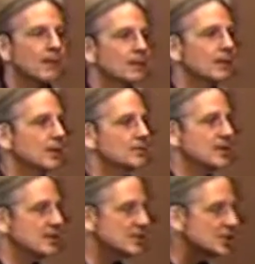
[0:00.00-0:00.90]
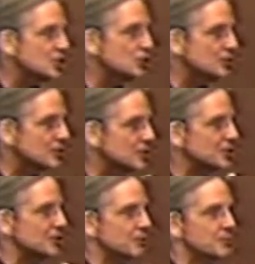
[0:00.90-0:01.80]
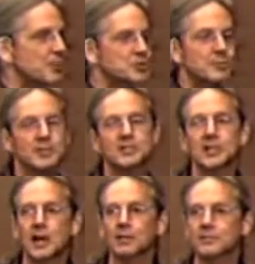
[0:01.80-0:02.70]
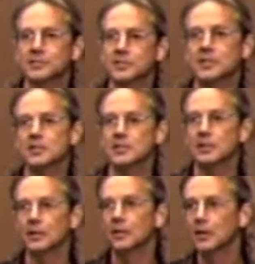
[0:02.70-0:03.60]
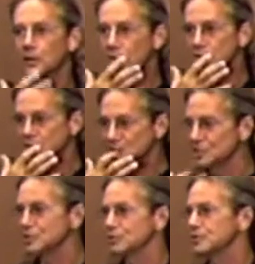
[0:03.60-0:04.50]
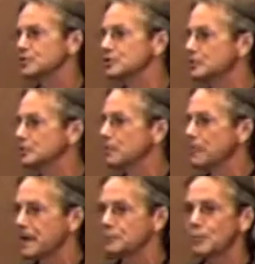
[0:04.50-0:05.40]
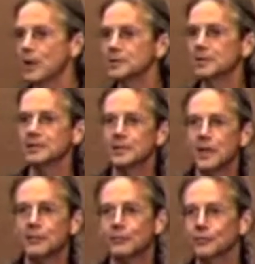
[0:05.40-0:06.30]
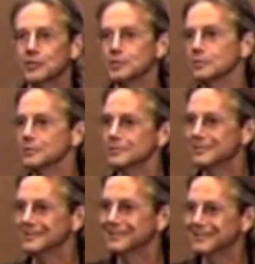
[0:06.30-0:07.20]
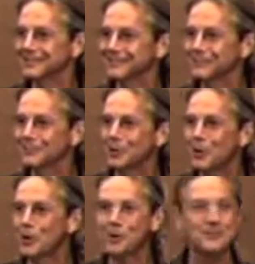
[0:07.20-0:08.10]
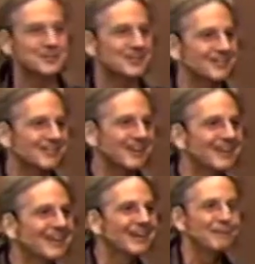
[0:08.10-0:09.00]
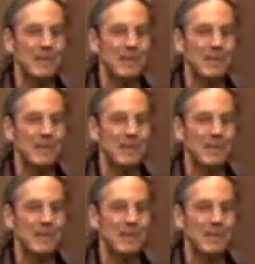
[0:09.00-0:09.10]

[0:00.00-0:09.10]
And then they would say, tissue, tissue. is supposed to be the sound of sneezing. They would say, tissue, tissue. That's where we actually get the name for tissues, you know, that we blow our noses in and all that.